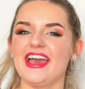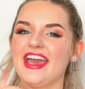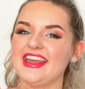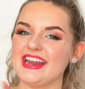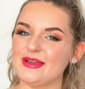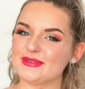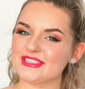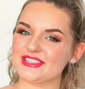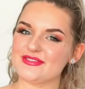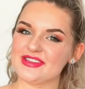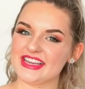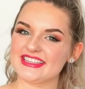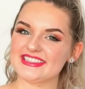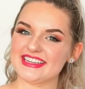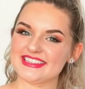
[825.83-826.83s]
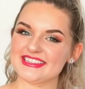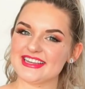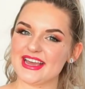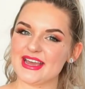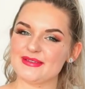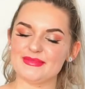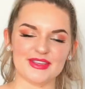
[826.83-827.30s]
and I will see you guys next
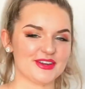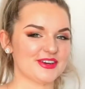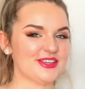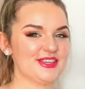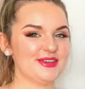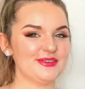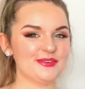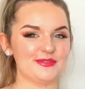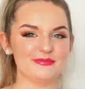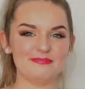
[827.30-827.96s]
time. You're cute.